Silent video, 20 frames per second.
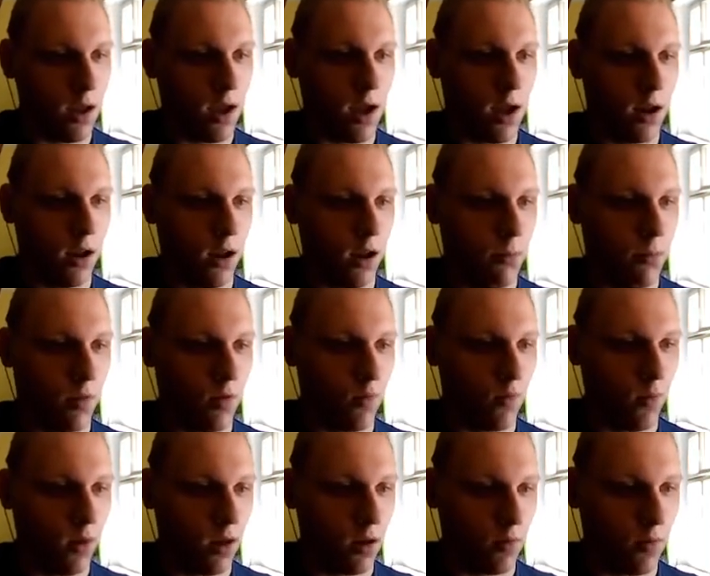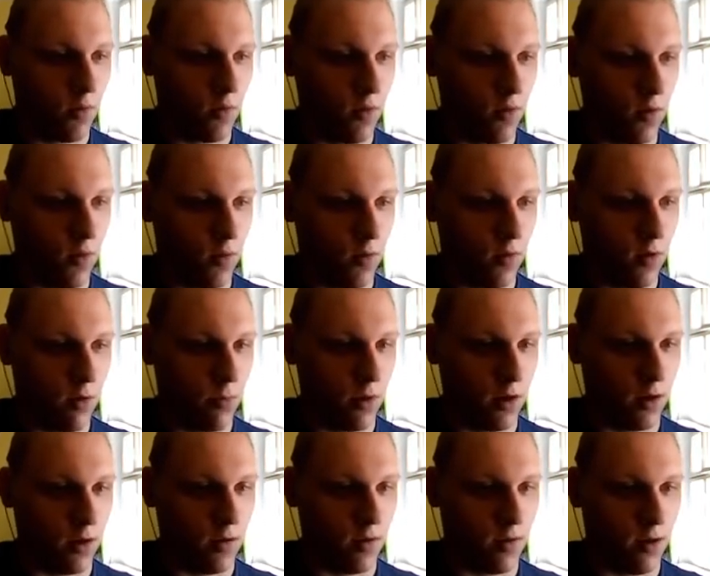and in between those two type
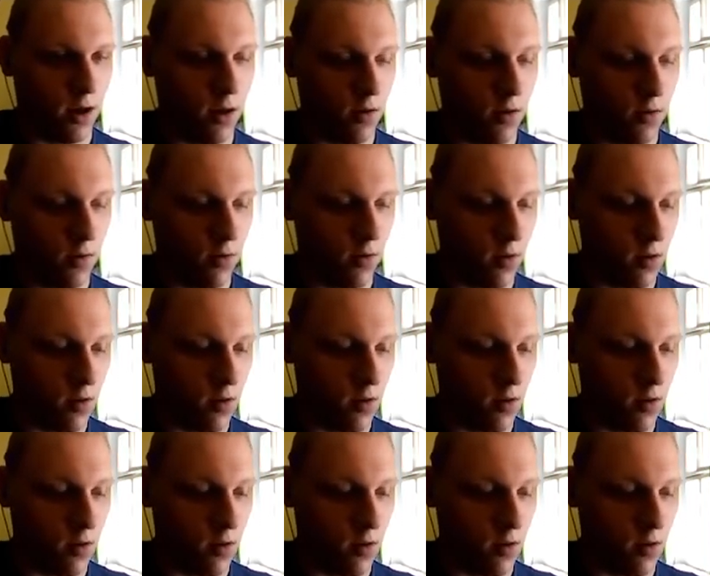in the title.